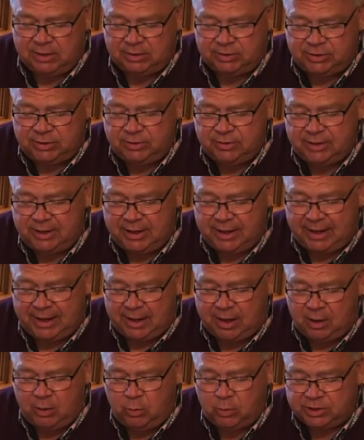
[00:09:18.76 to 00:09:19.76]
to the
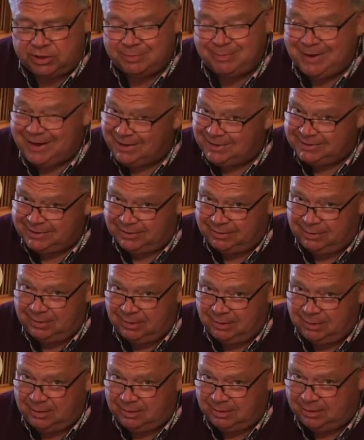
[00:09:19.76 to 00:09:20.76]
cake, which makes it
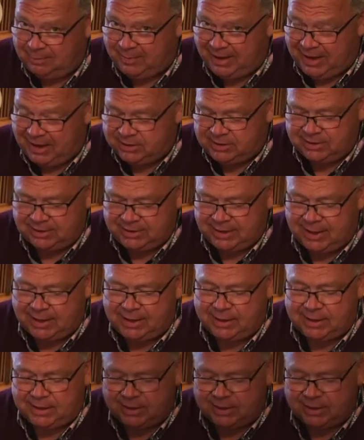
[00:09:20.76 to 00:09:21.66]
the magic that it